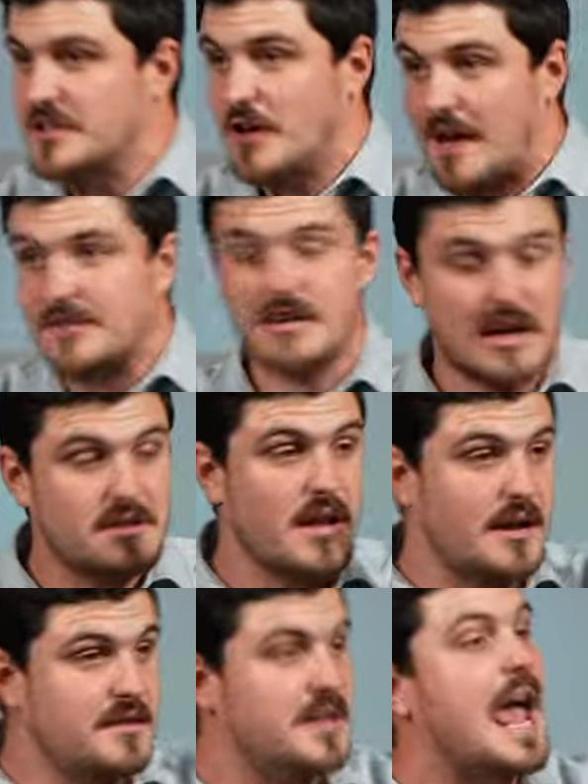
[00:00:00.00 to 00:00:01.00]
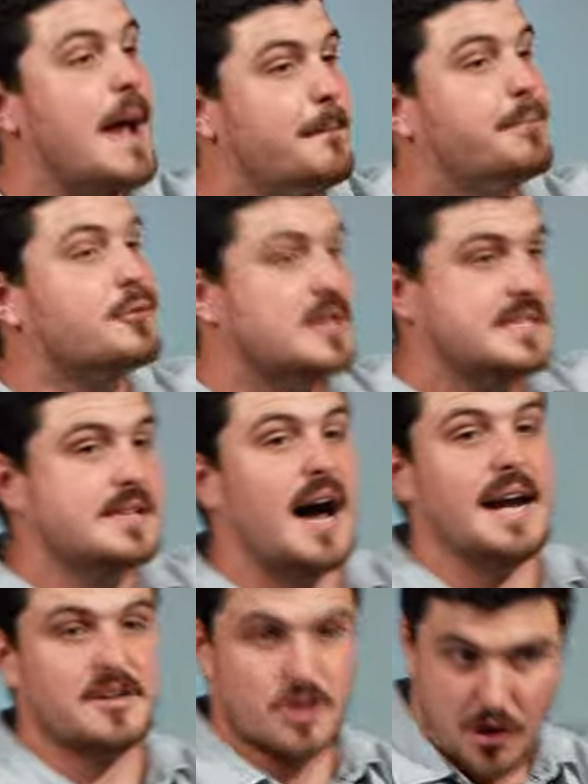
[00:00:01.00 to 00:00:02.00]
a, a, an emperor signed
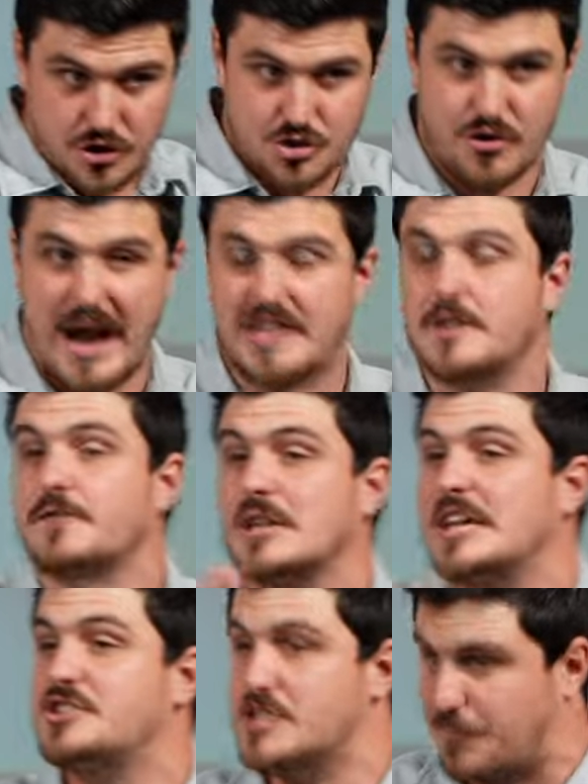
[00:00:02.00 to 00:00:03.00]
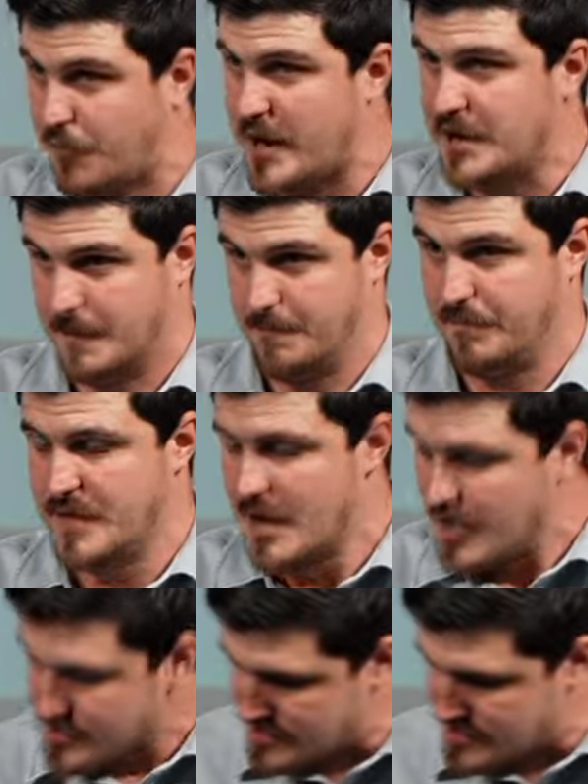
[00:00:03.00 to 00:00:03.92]
contract of religious freedom. So